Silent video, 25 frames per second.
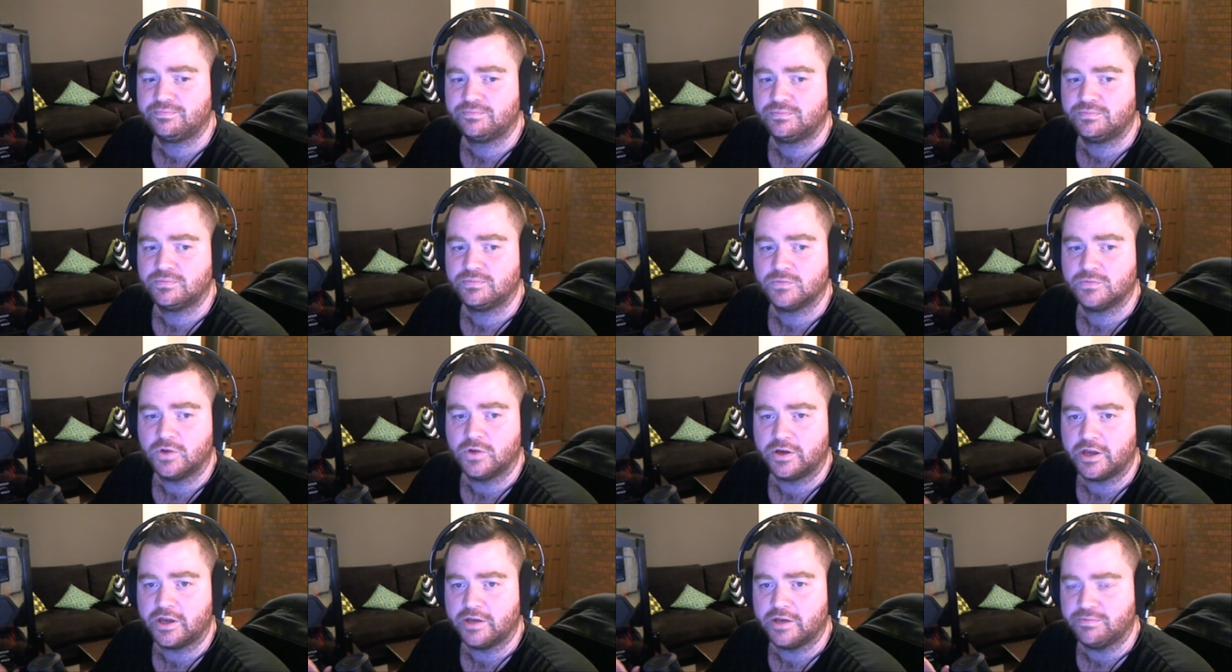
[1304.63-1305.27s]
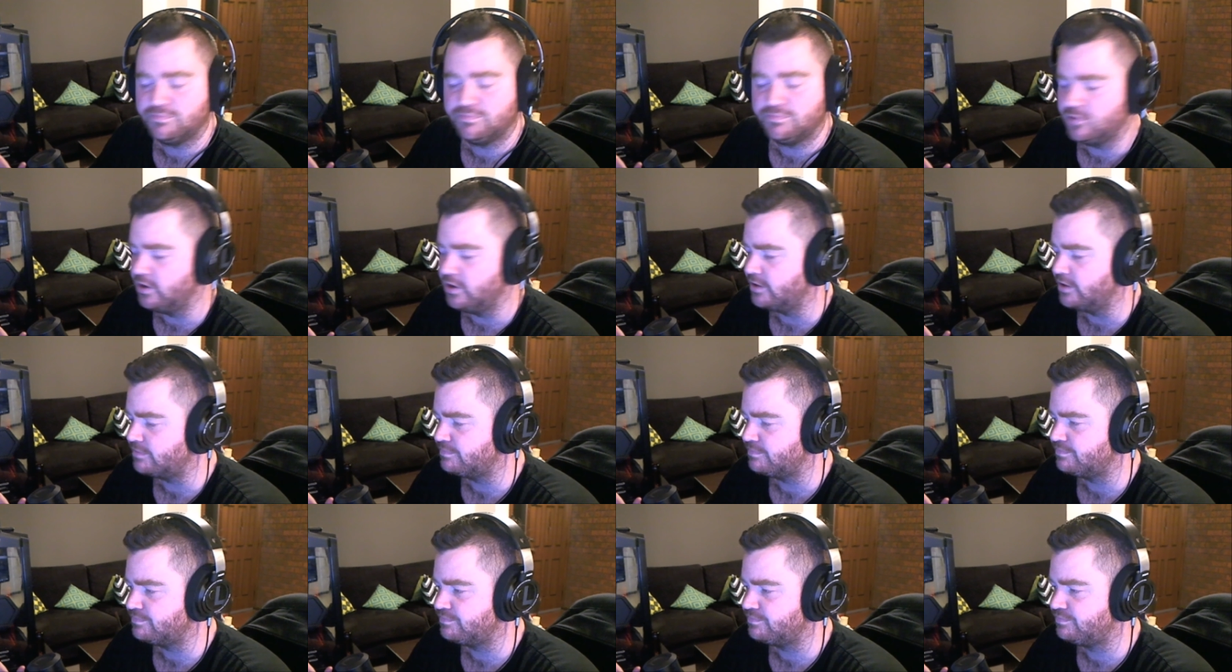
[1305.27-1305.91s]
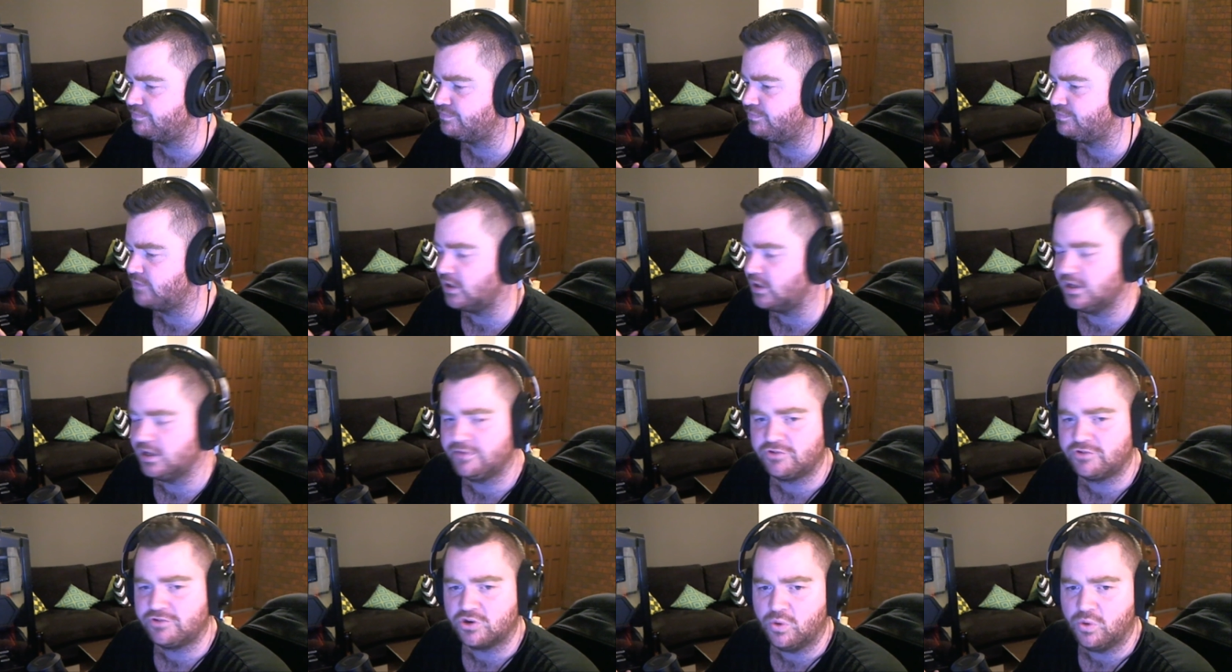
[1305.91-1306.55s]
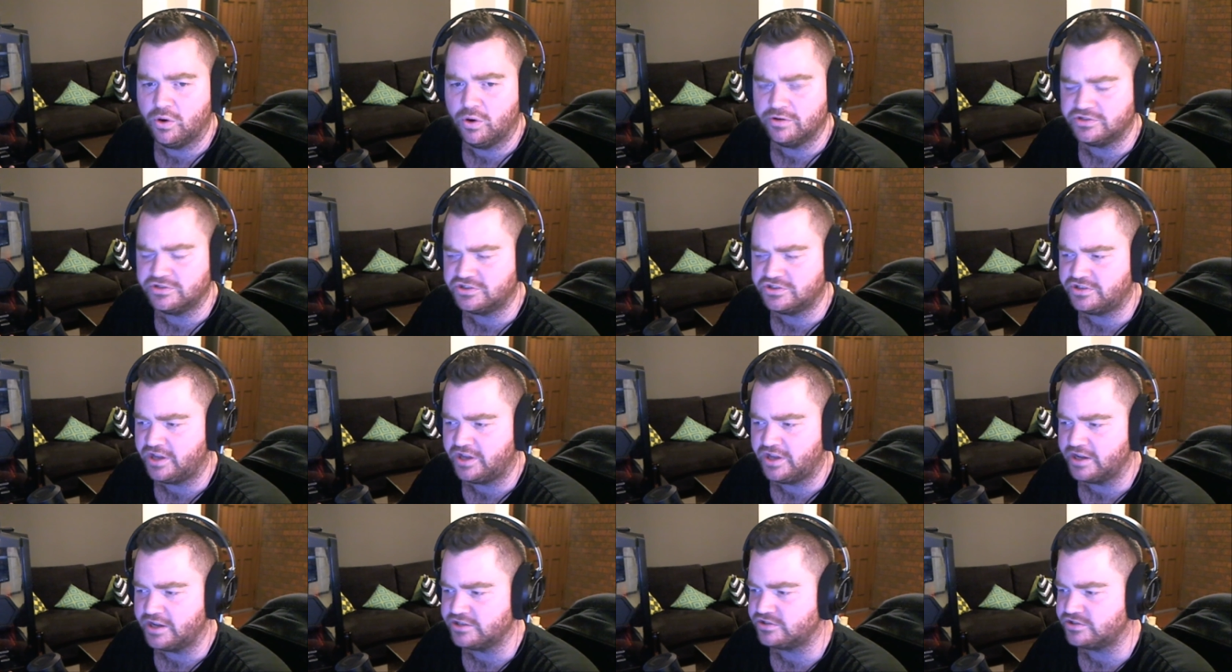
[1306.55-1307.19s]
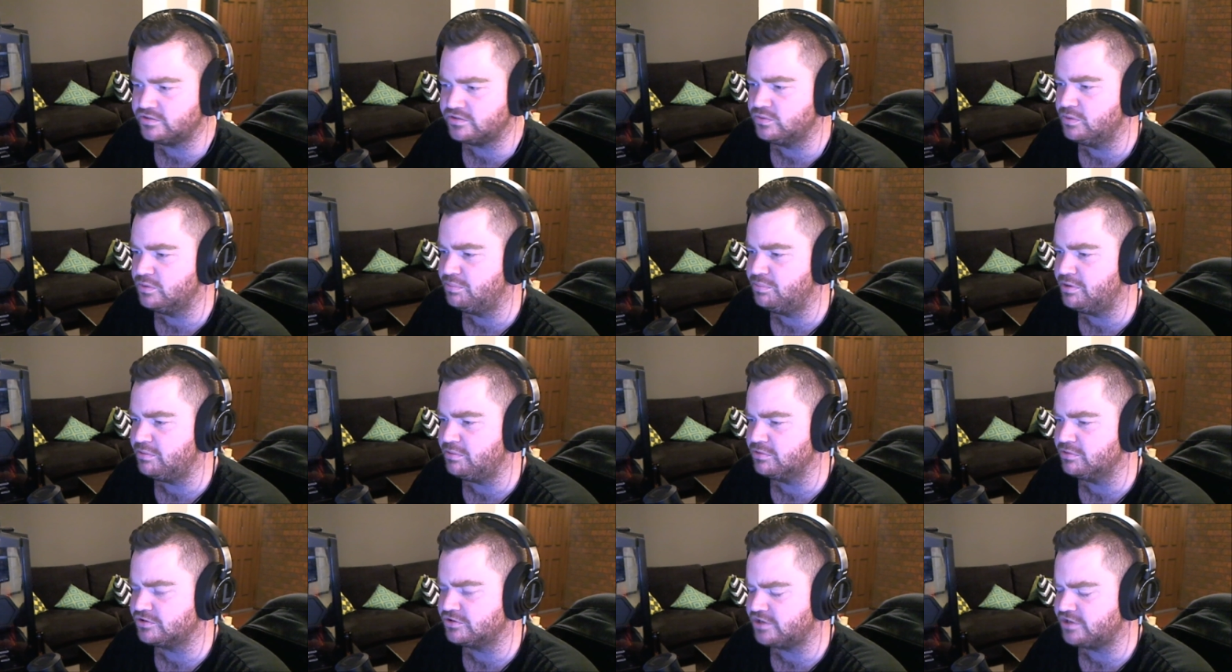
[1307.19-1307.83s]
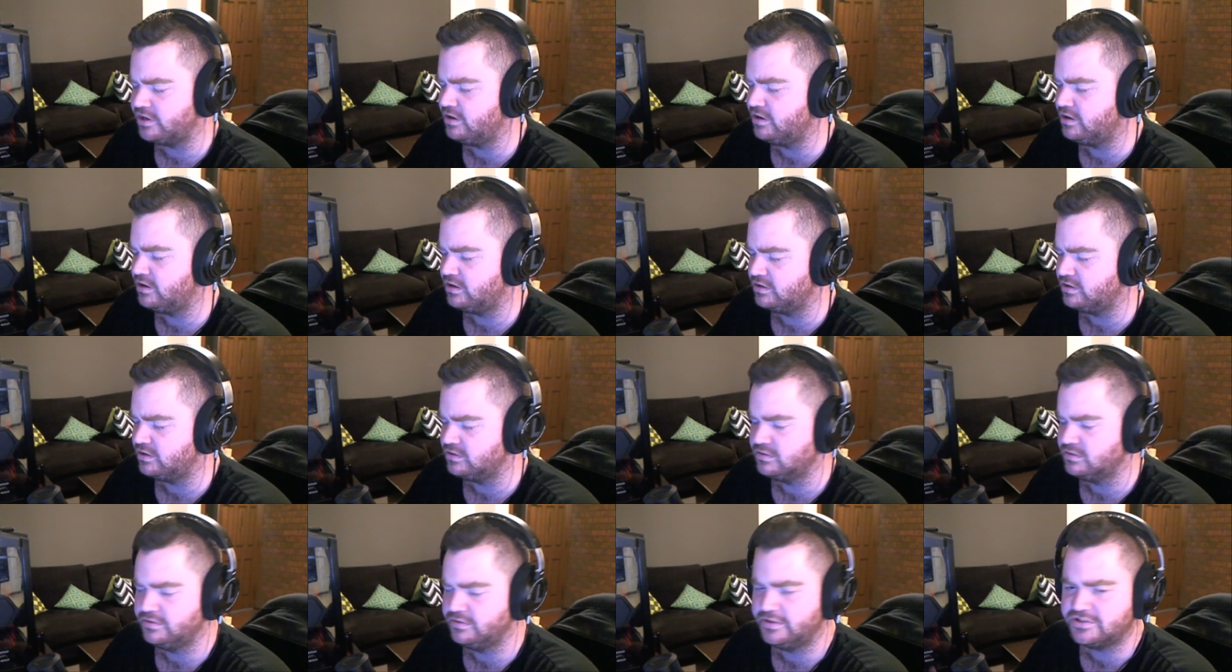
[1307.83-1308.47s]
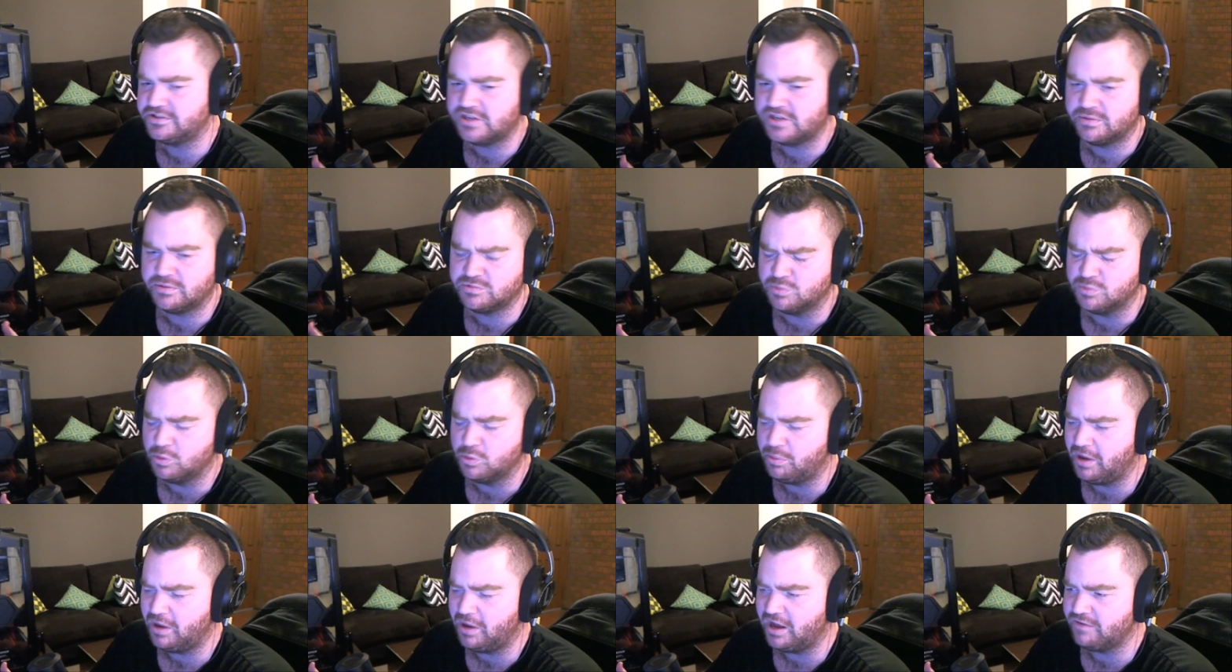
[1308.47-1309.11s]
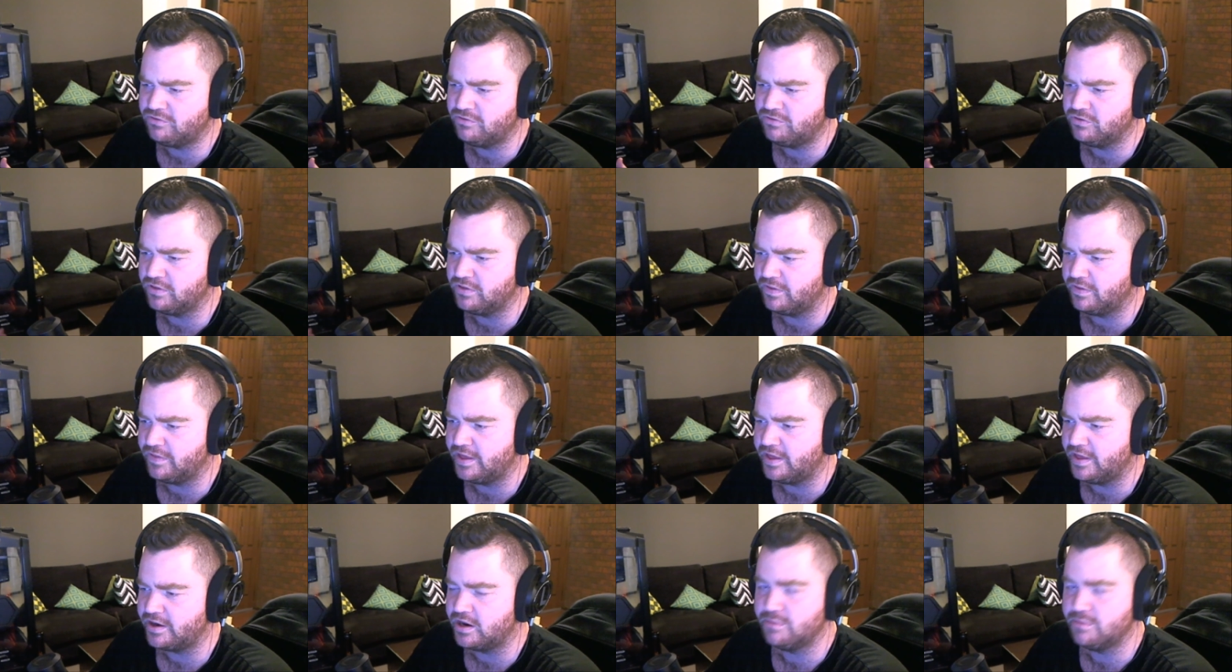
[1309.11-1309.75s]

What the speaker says: I get, like, I love to quote stats when people say, oh, this amp's more powerful than that amp.